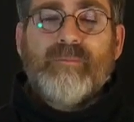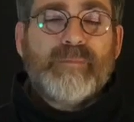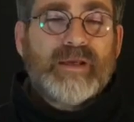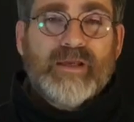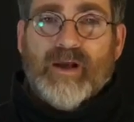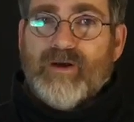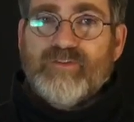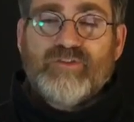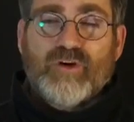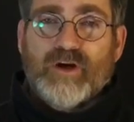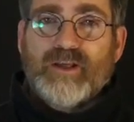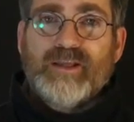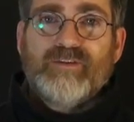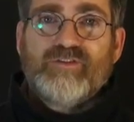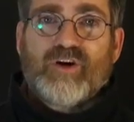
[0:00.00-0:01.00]
because
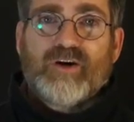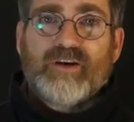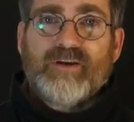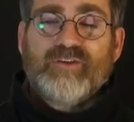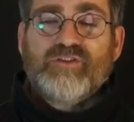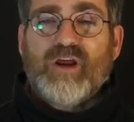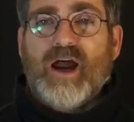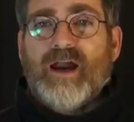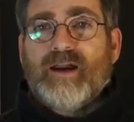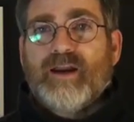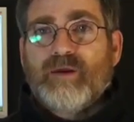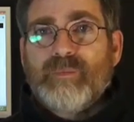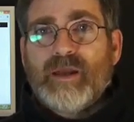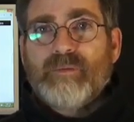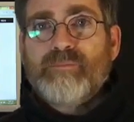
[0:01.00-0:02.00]
Turkey certainly is not
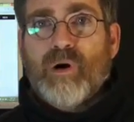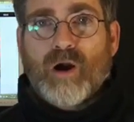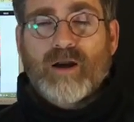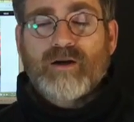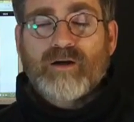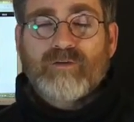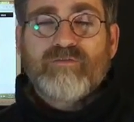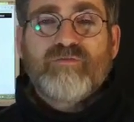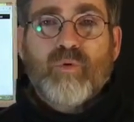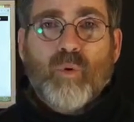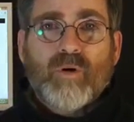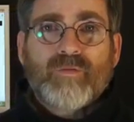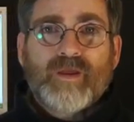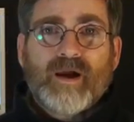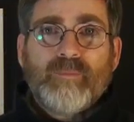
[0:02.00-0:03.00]
going to be a partner
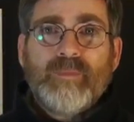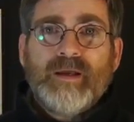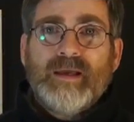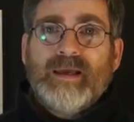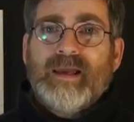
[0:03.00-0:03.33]
for them.